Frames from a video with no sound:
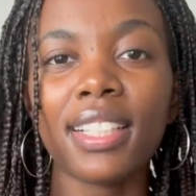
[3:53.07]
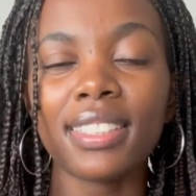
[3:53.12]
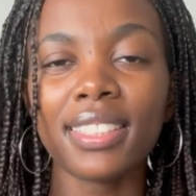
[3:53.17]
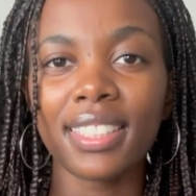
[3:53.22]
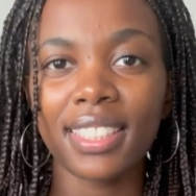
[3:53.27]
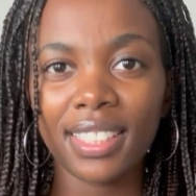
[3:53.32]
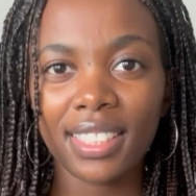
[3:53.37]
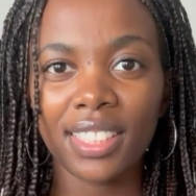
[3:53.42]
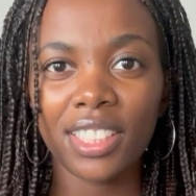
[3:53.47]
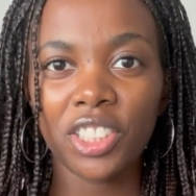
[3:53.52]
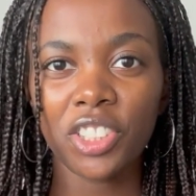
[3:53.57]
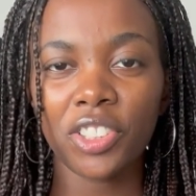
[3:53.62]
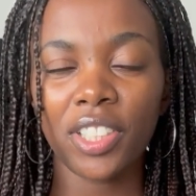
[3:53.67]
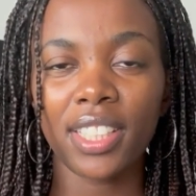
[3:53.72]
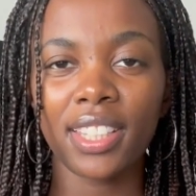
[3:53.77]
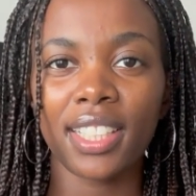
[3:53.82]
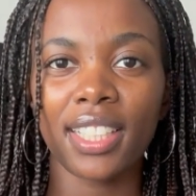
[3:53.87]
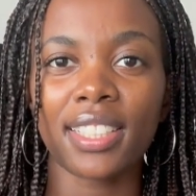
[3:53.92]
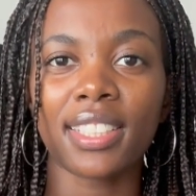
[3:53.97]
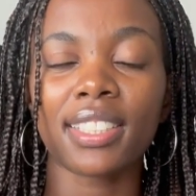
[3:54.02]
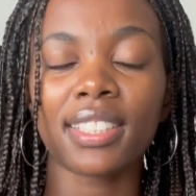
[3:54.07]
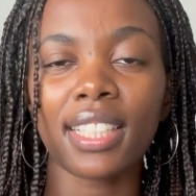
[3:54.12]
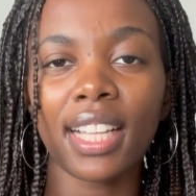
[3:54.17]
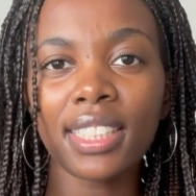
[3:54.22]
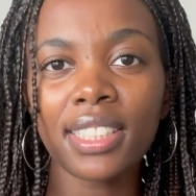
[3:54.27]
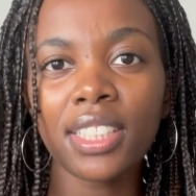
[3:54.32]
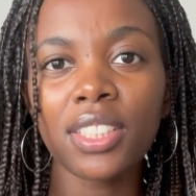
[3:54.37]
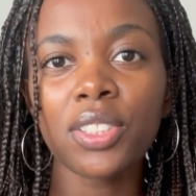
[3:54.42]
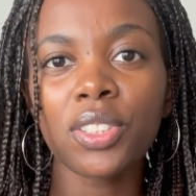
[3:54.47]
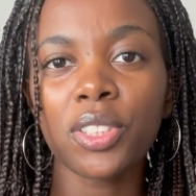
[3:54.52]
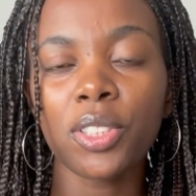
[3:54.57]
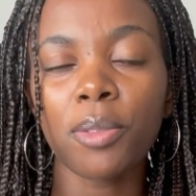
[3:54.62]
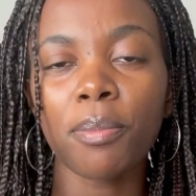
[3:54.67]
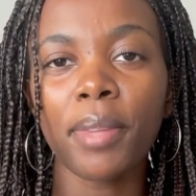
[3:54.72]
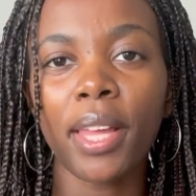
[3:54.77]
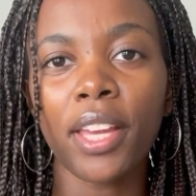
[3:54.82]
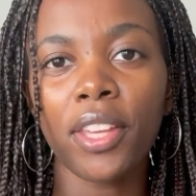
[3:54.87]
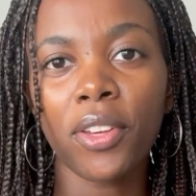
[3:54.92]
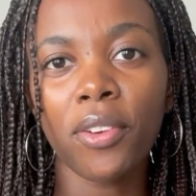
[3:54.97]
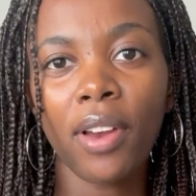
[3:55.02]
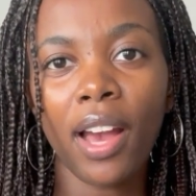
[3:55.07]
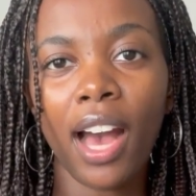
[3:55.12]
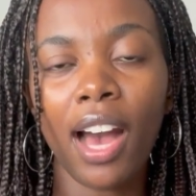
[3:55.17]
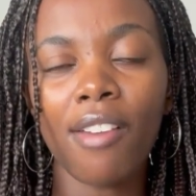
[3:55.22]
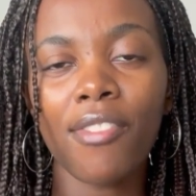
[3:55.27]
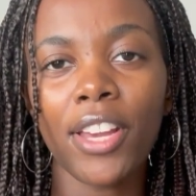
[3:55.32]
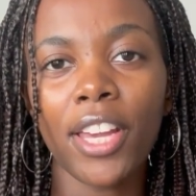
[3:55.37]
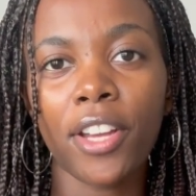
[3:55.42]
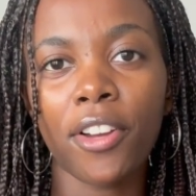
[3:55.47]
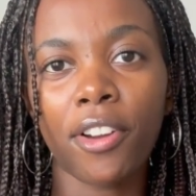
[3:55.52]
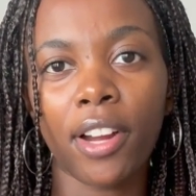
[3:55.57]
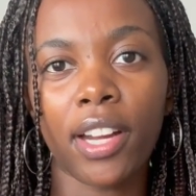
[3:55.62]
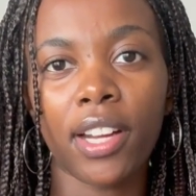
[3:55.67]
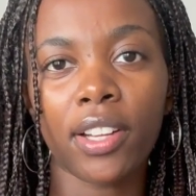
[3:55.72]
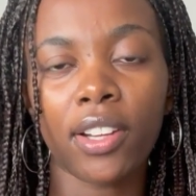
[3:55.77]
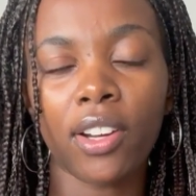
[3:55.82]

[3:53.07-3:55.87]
To illustrate this, let's assume that you have a credit